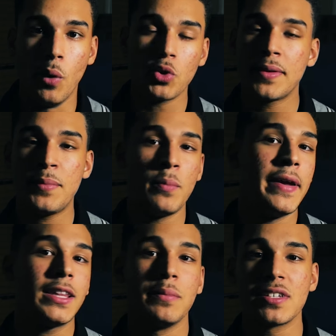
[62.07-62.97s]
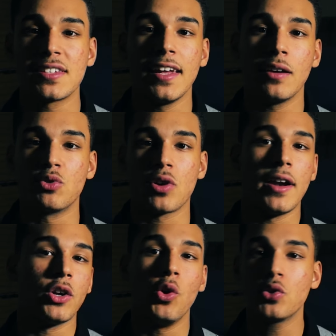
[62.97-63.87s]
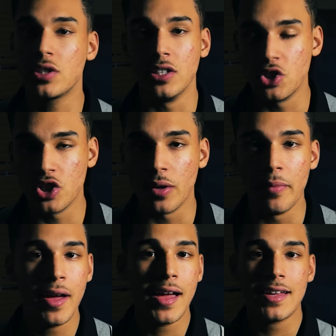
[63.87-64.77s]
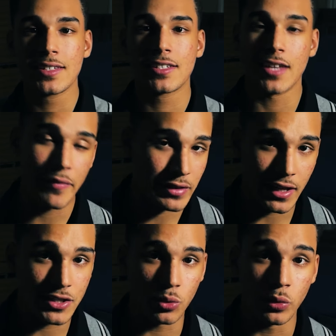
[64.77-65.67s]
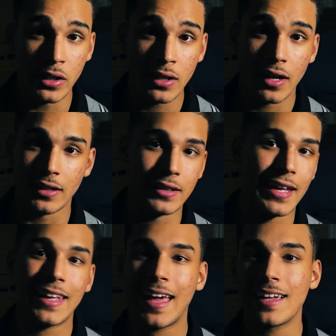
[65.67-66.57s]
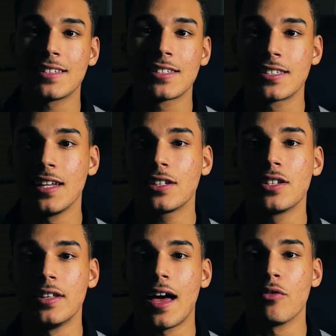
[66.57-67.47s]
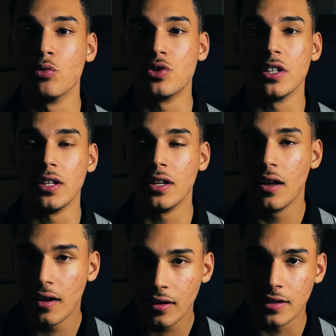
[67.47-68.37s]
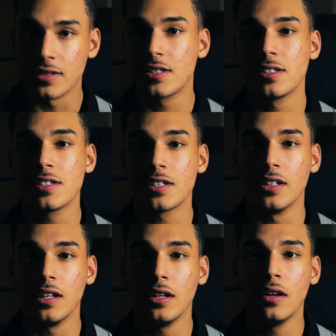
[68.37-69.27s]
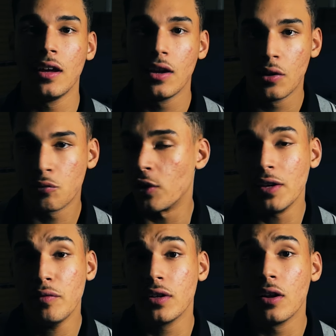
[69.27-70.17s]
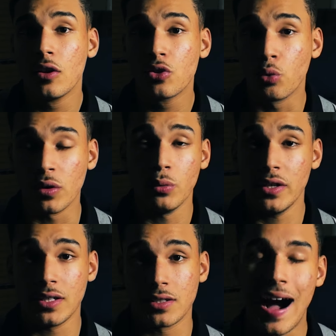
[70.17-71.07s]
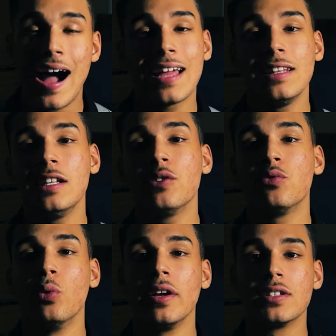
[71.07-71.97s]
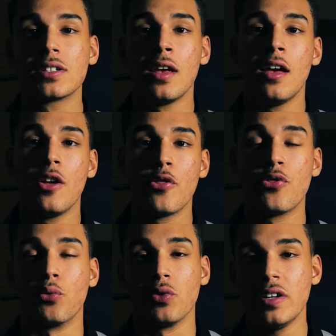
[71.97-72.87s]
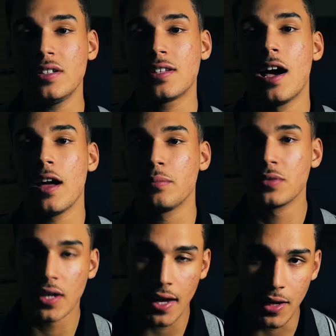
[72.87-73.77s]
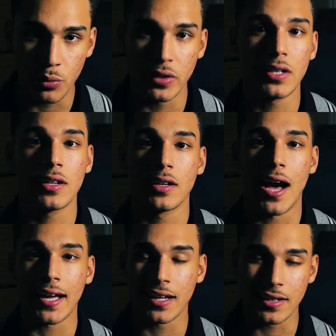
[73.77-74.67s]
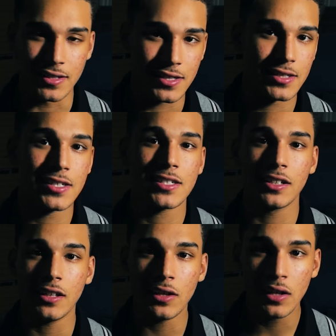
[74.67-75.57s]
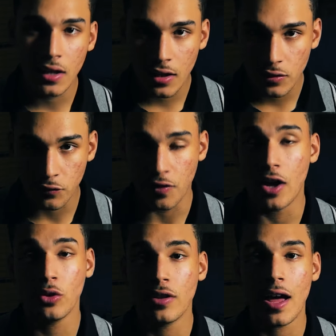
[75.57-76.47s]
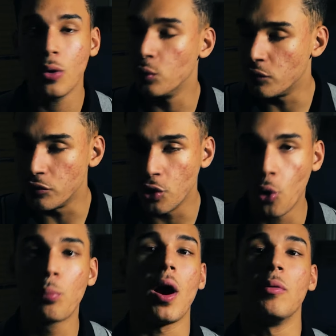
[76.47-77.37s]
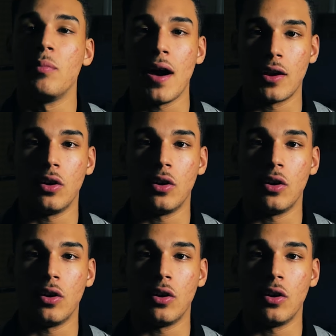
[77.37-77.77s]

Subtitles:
Most people make the mistake of trying to go to the gym 7 days a week and then they can't stick to that routine consistently for even 3 weeks. I lift weights 3 times a week. I can consistently follow that with no problem at